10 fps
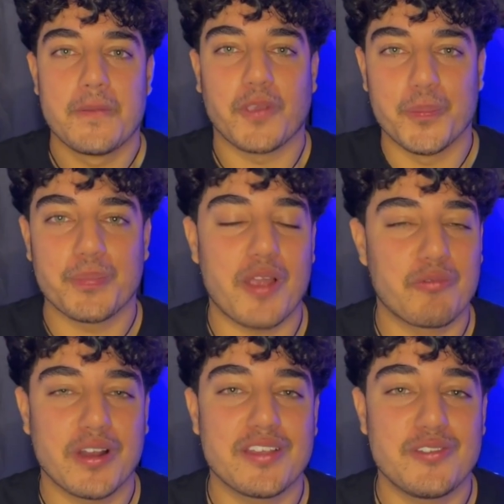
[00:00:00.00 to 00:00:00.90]
So I
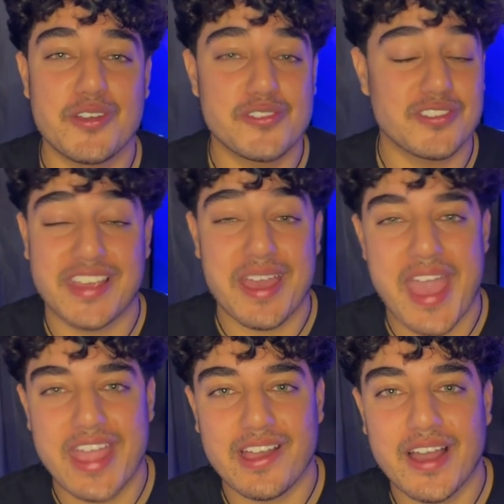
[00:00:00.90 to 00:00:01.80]
realized you can just
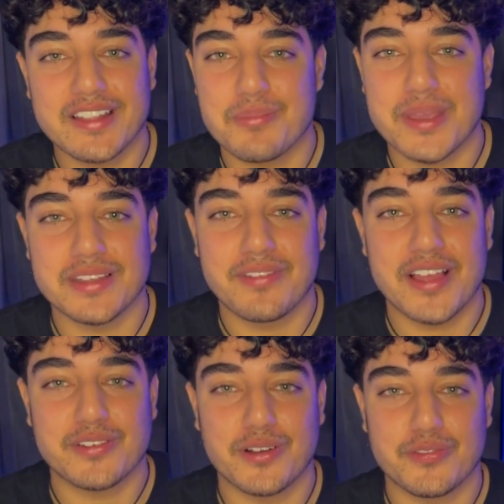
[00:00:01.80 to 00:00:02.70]
get AI to make the
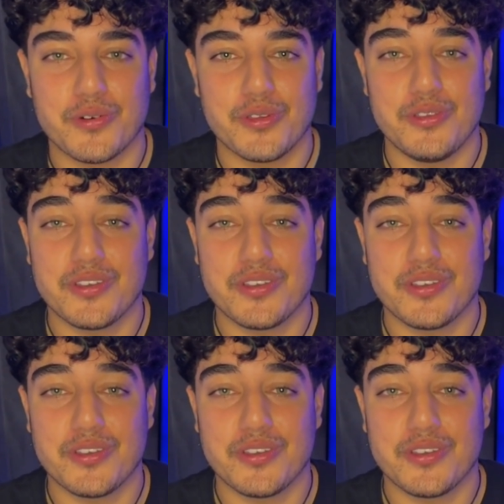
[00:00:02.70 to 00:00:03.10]
flashcards for you.